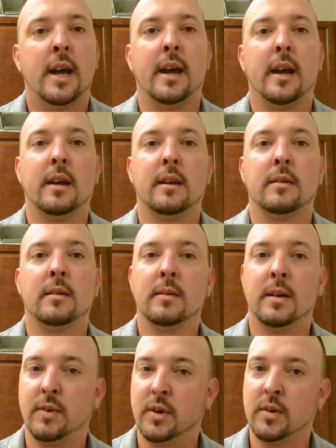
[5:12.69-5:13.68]
And
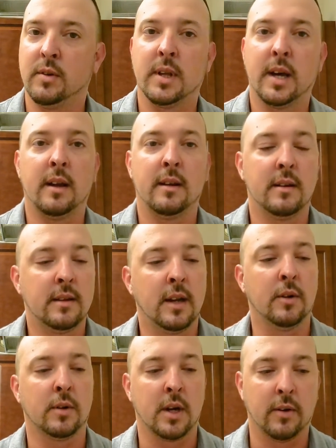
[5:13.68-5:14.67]
if you do that,
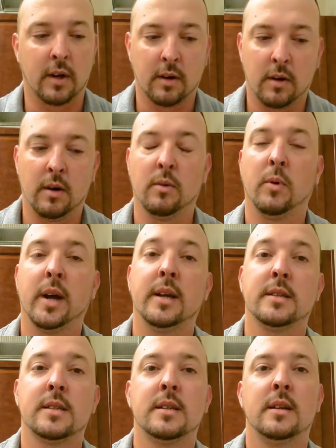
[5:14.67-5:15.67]
it'll go a long
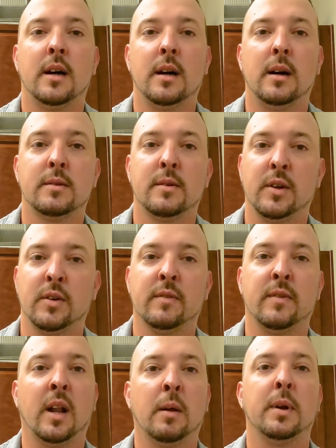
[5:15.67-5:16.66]
ways to you
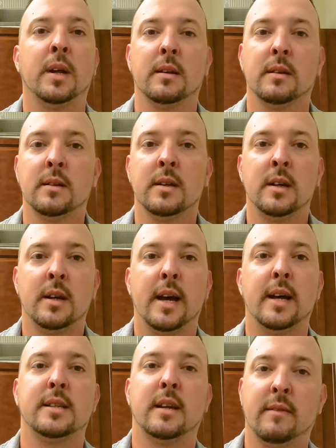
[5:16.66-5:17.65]
developing
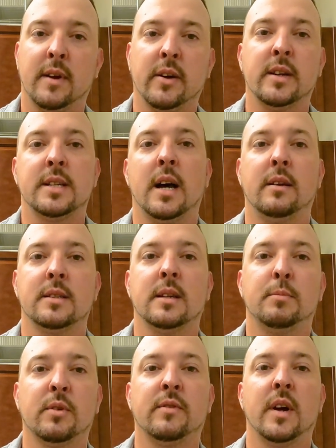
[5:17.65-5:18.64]
as a very
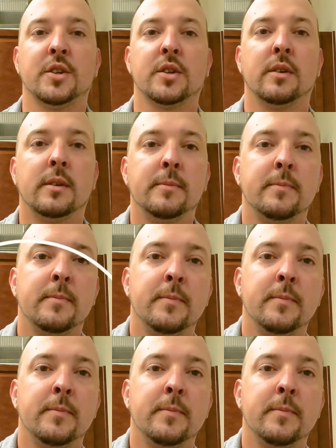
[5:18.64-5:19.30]
talented professional.